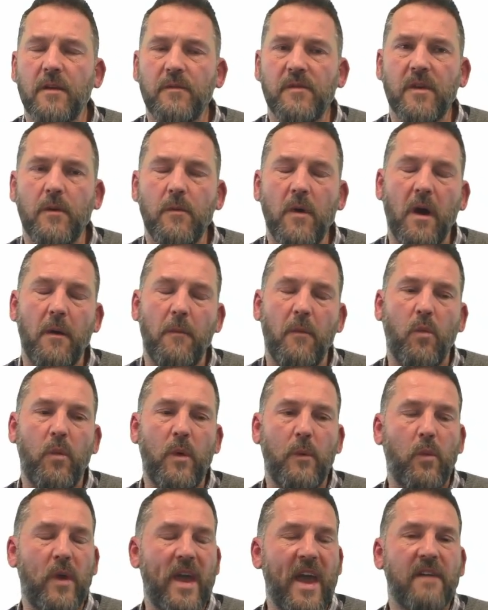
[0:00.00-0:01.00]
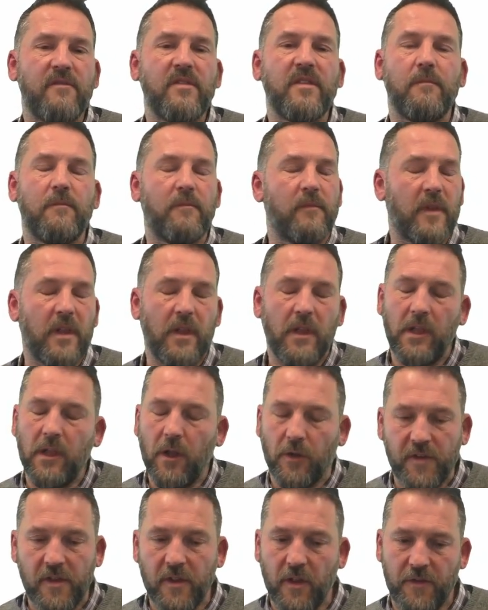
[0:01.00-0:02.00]
So we have
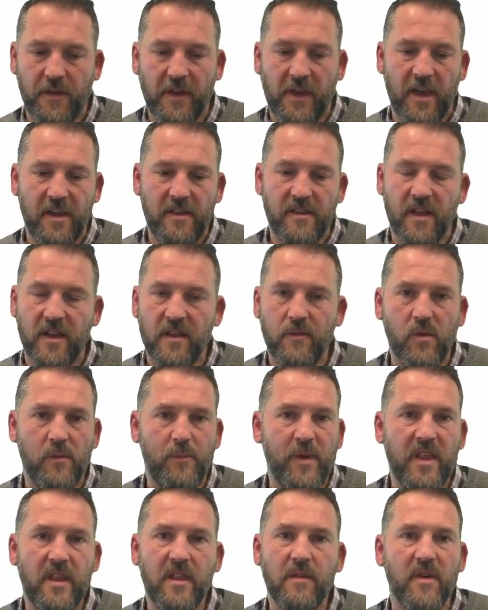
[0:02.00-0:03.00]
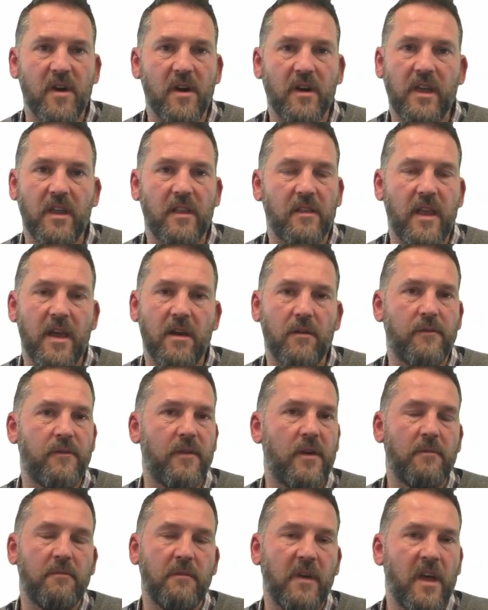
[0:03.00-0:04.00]
lots and lots of case studies. We've been in the market now
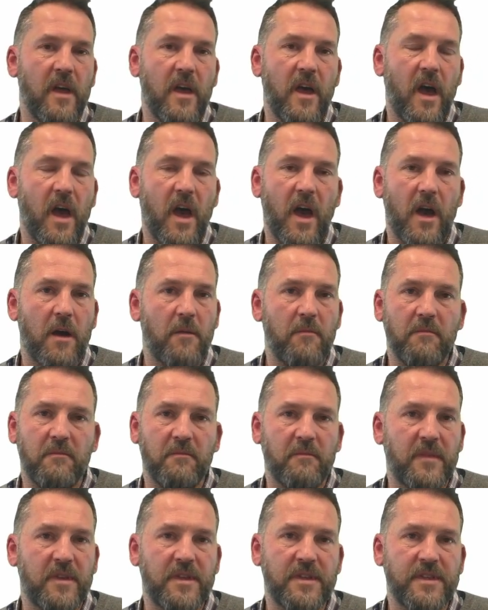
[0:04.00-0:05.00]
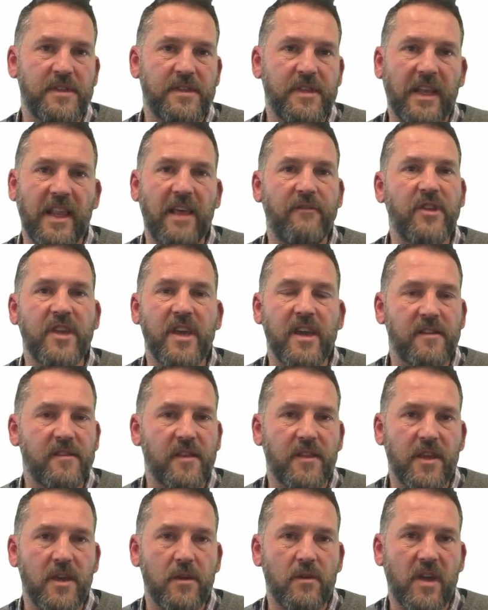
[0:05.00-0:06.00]
for 11 years in
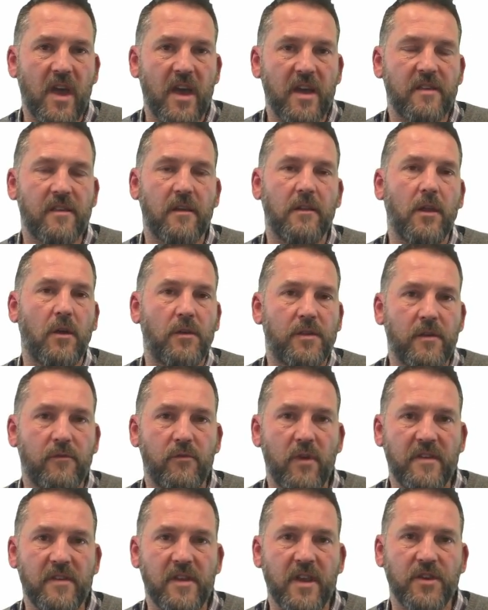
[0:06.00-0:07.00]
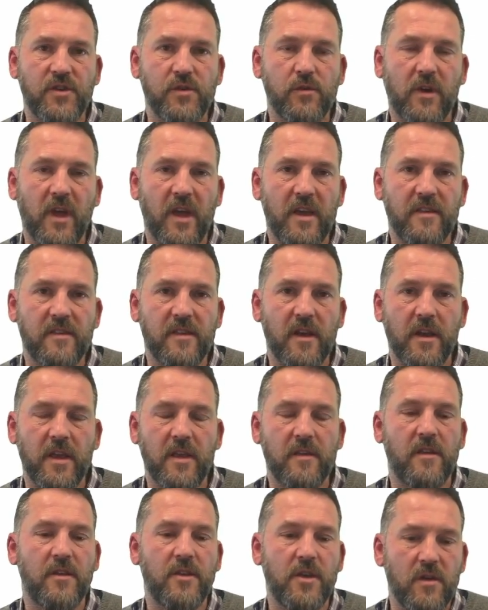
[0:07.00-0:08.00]
the UK, so lots of residential case
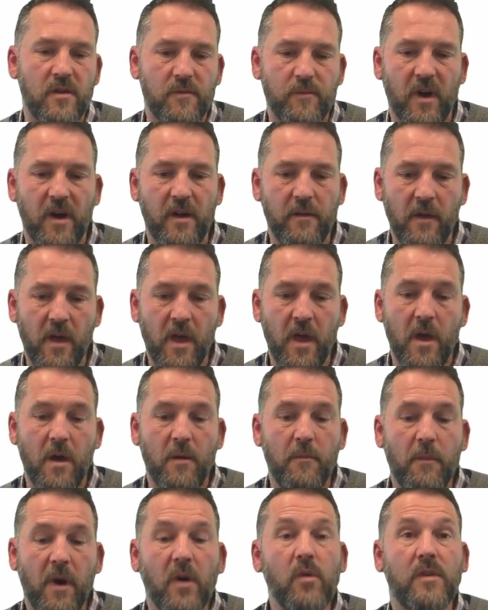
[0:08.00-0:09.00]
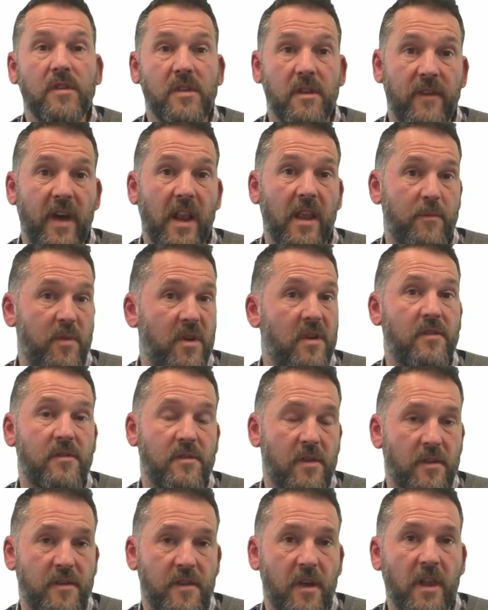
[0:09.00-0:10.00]
studies and used by most developers,
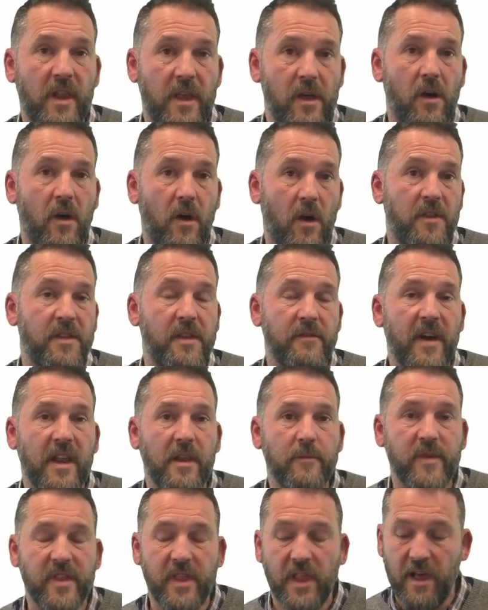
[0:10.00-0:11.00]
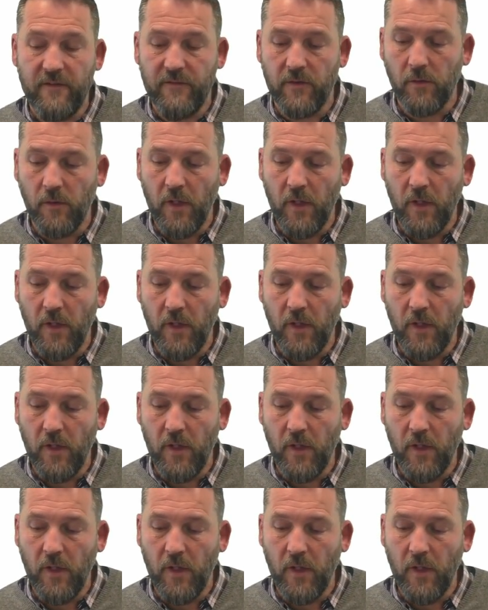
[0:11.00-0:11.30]
certainly at development level.